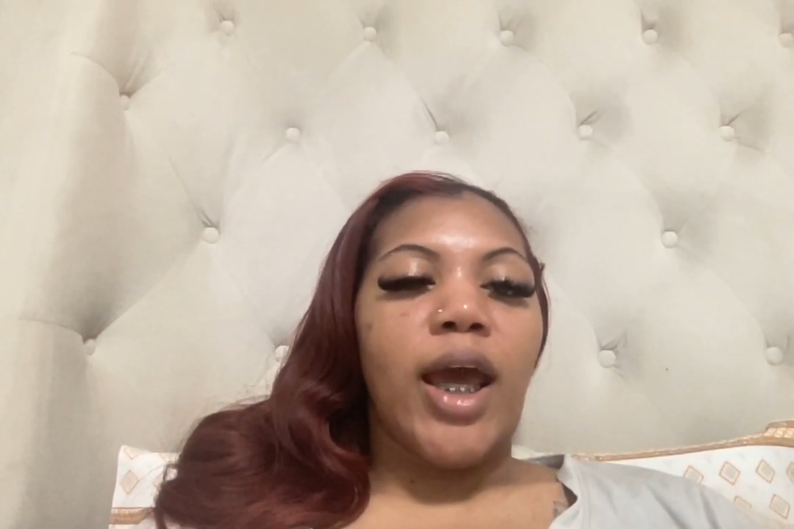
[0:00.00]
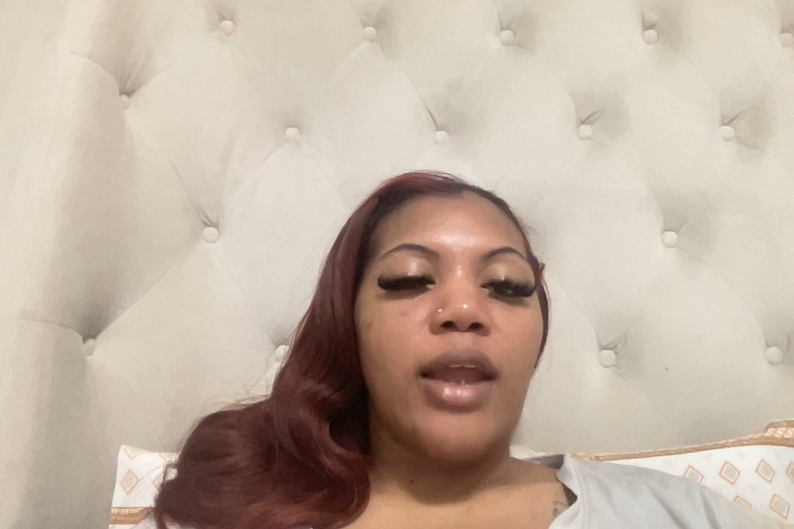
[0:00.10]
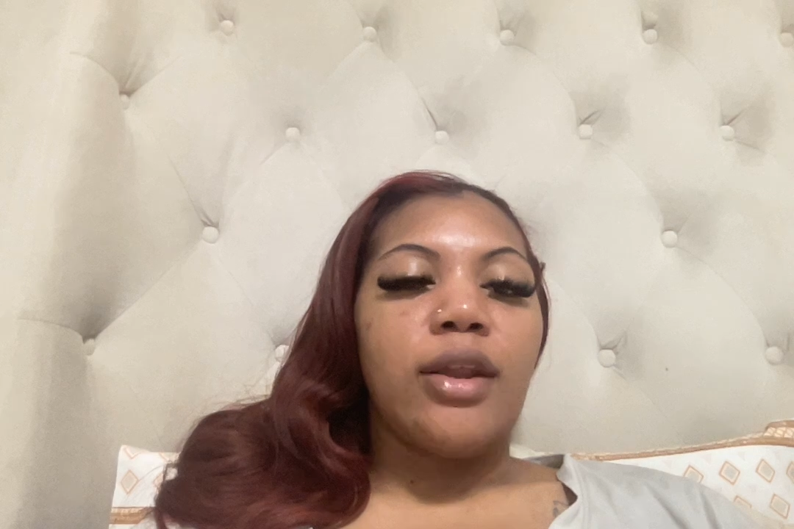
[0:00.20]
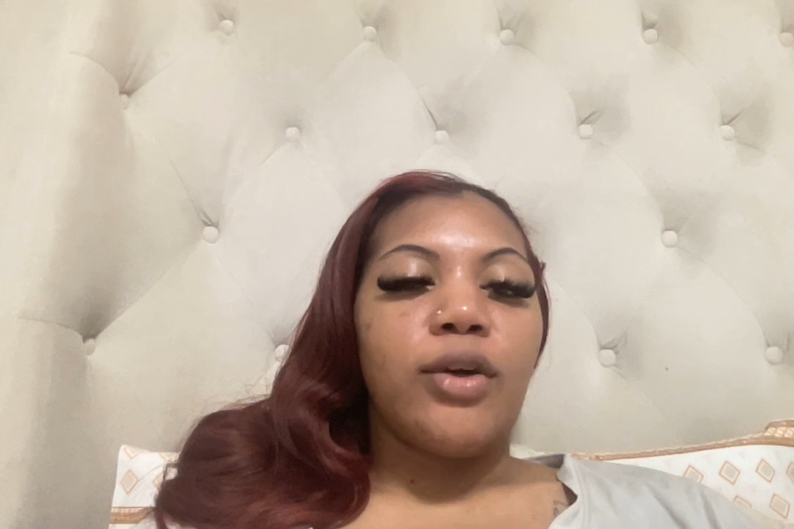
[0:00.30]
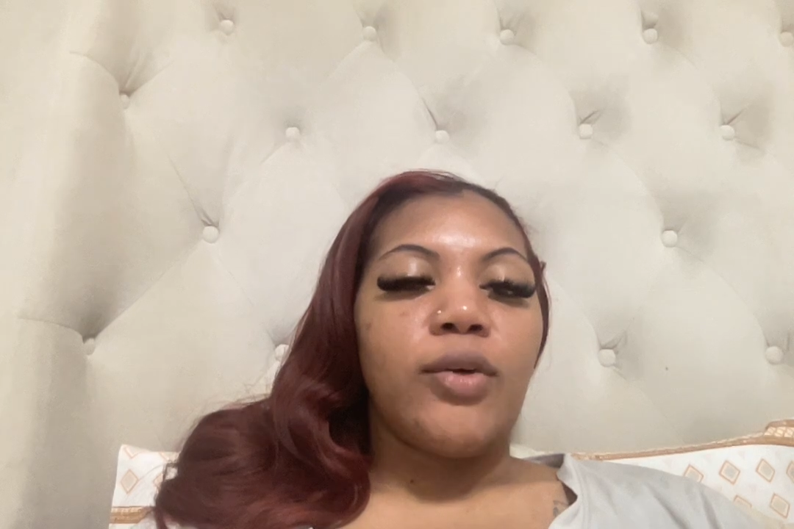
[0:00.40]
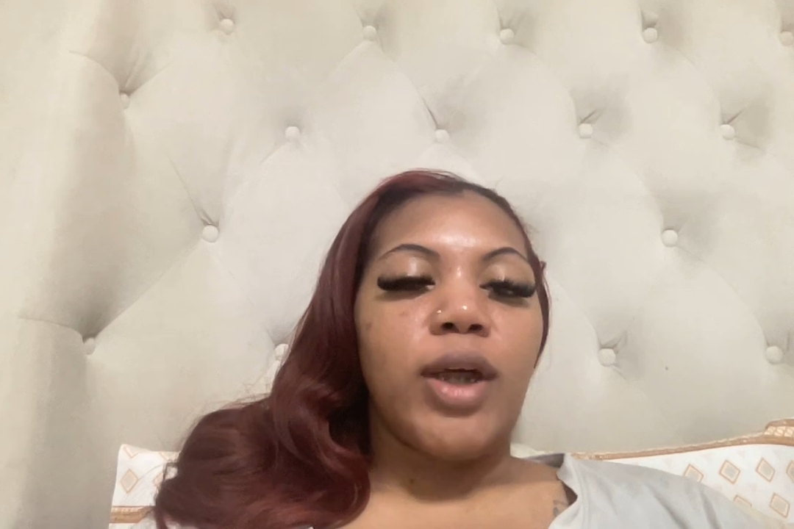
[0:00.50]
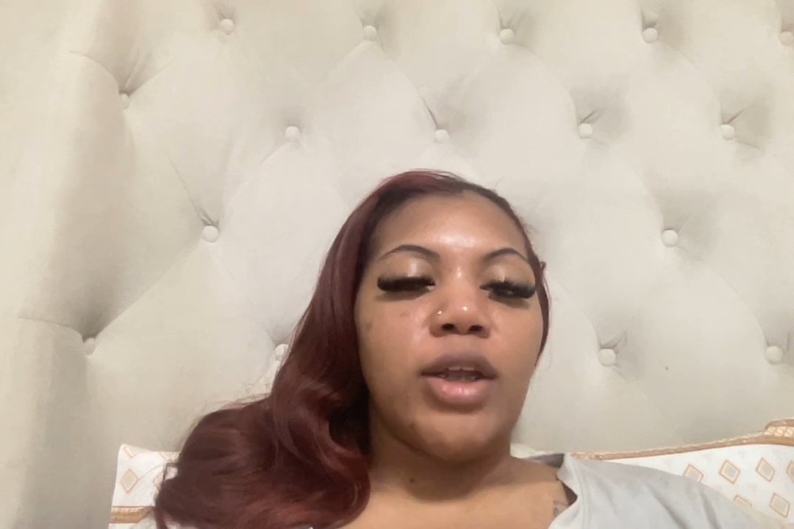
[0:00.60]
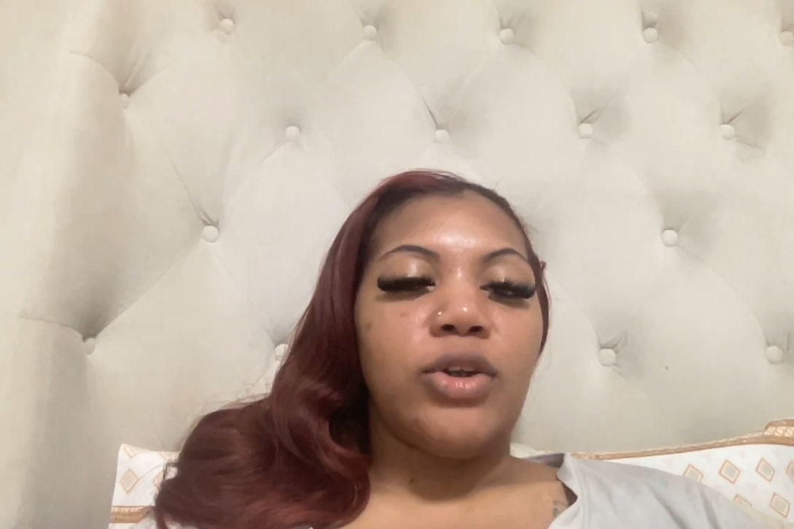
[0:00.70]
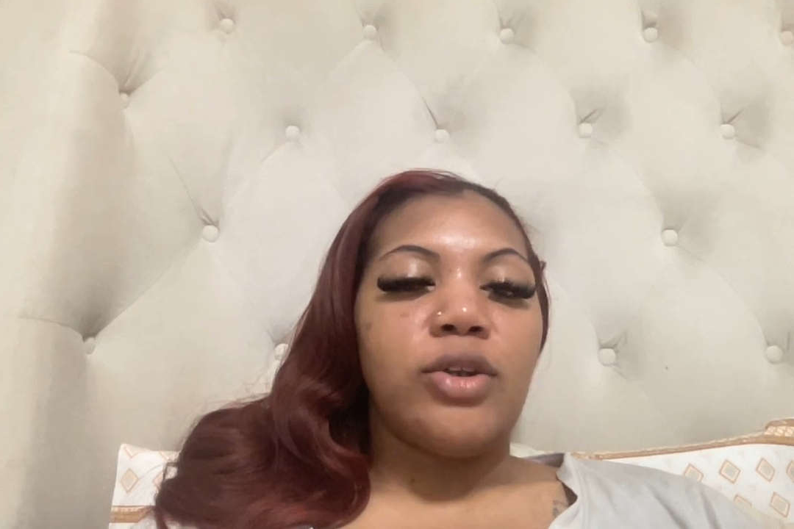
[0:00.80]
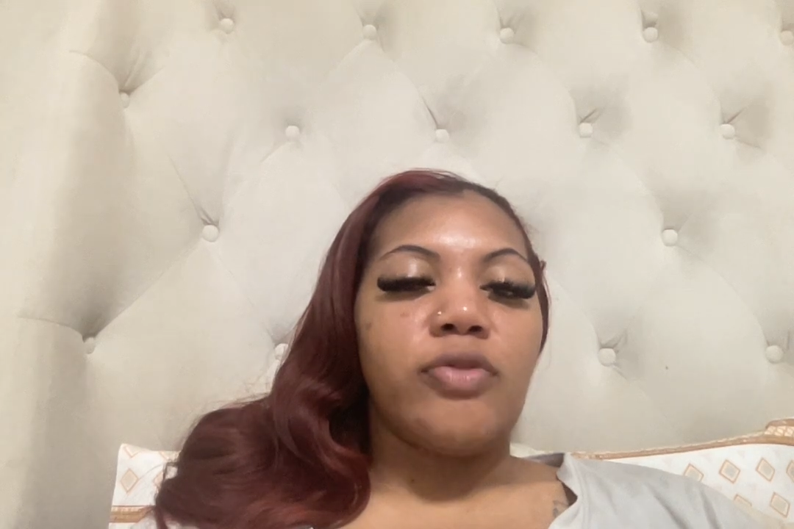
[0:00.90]
ethical
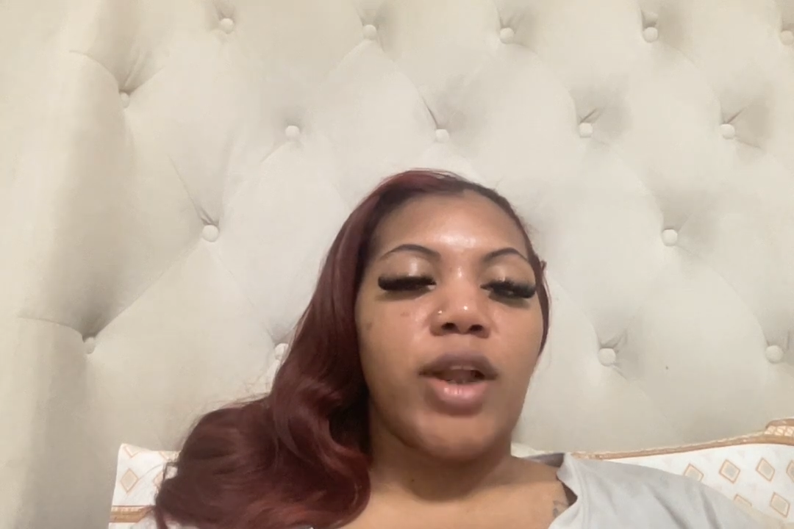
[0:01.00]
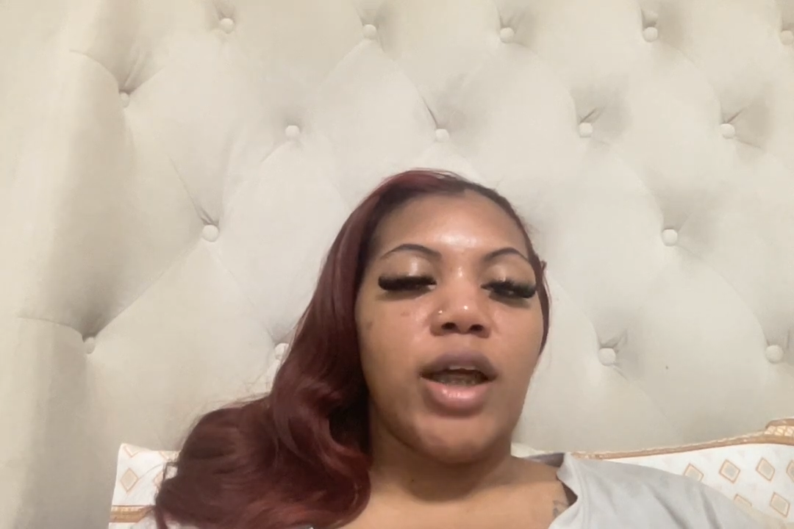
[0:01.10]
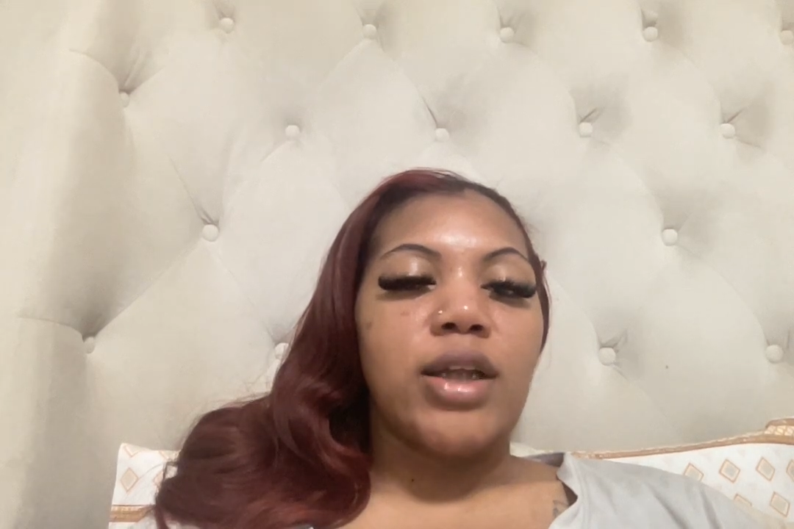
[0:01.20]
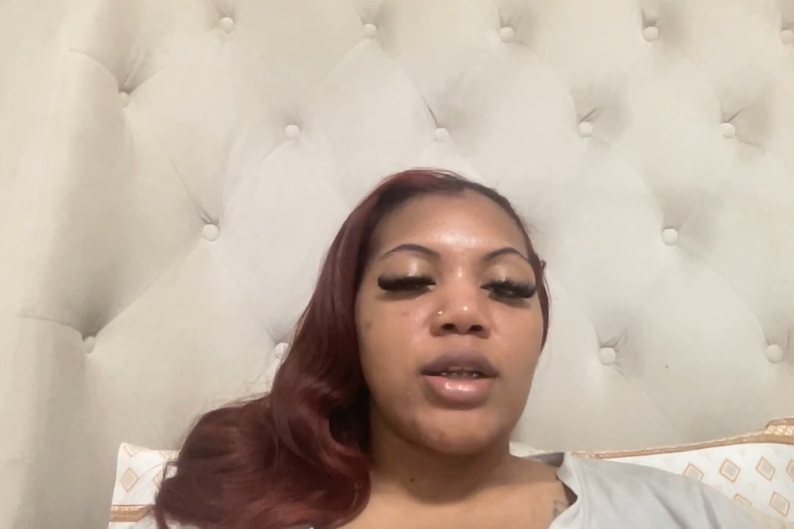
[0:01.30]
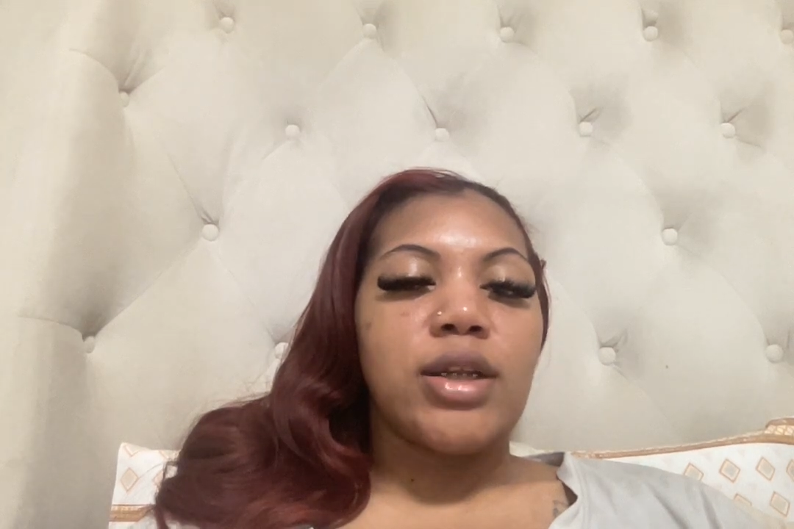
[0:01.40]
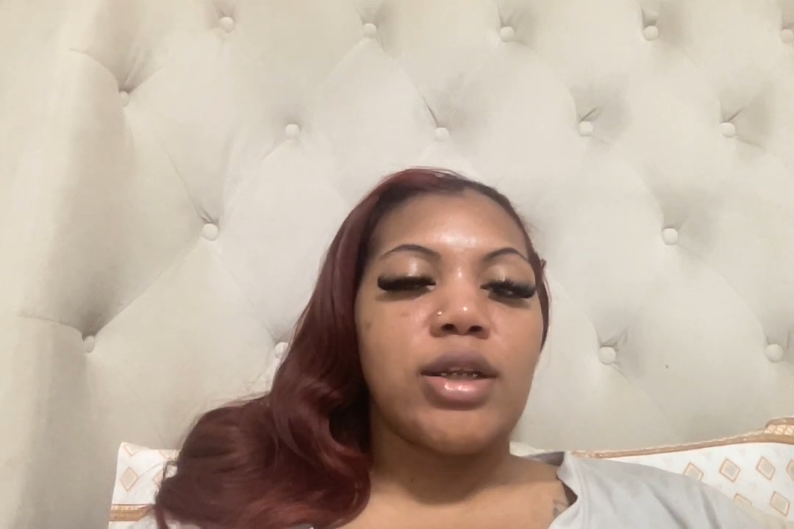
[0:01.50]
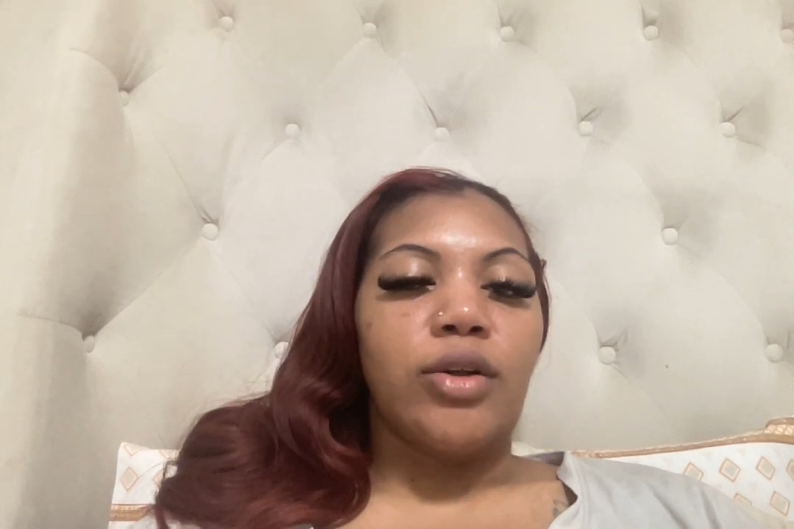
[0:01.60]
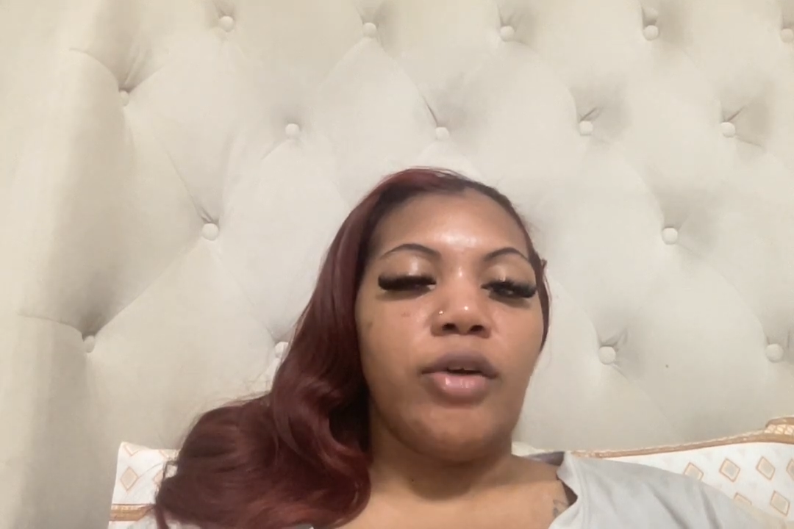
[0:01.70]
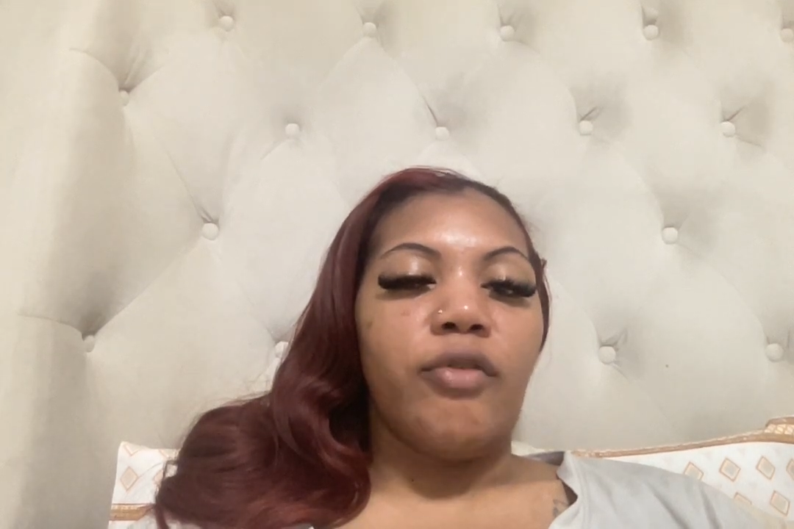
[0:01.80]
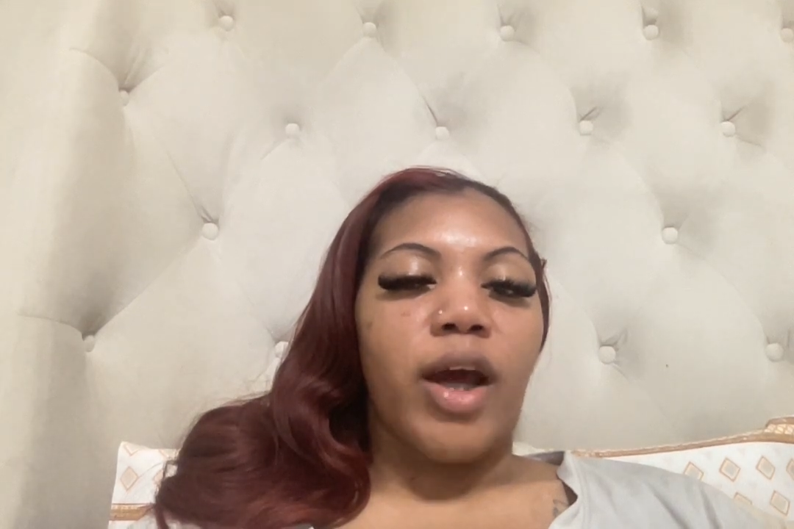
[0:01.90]
issues related to
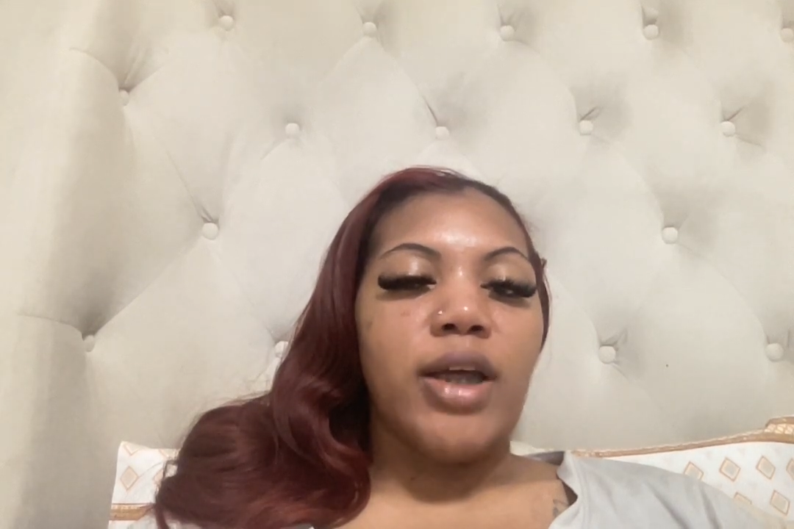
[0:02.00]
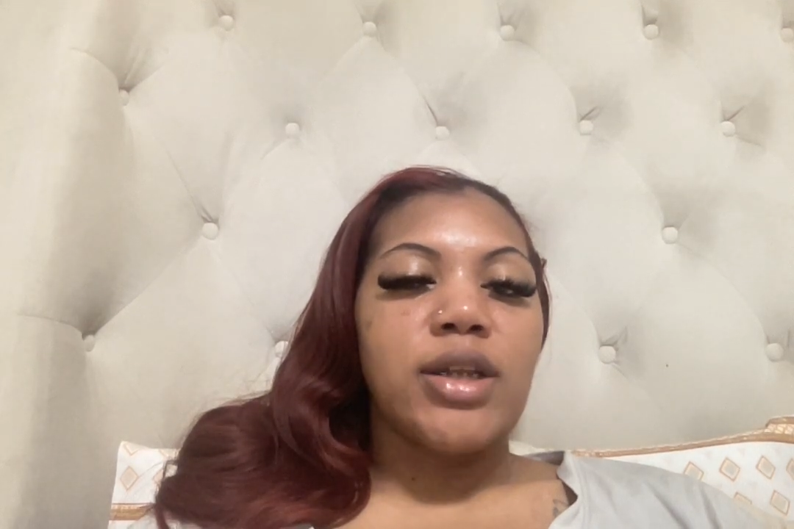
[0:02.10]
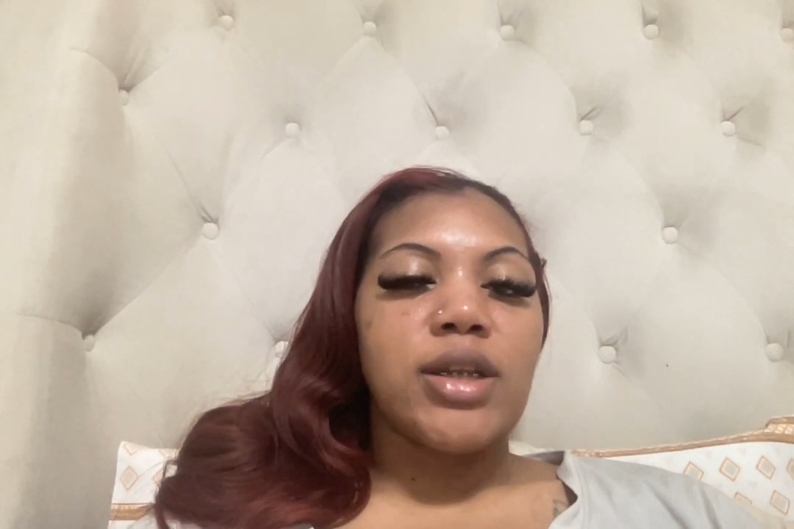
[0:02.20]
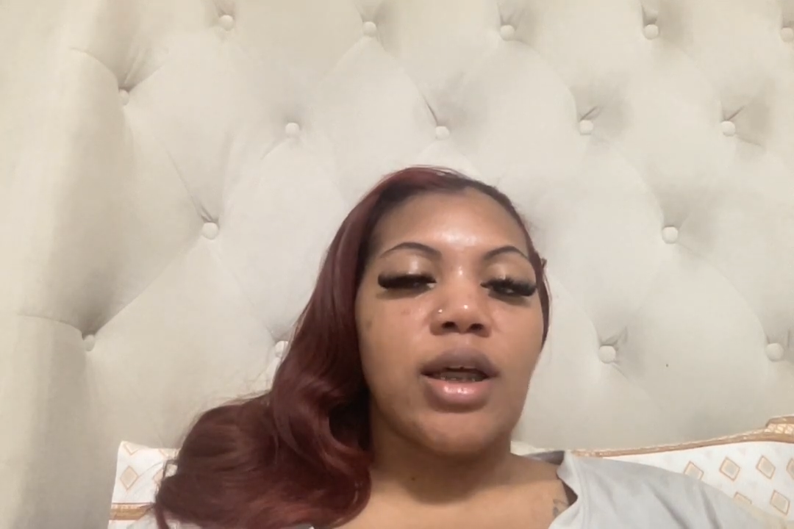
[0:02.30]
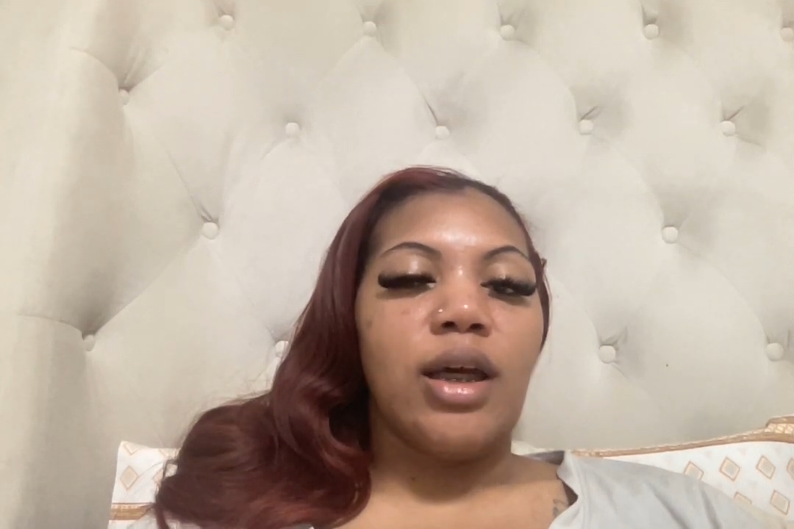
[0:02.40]
student rights,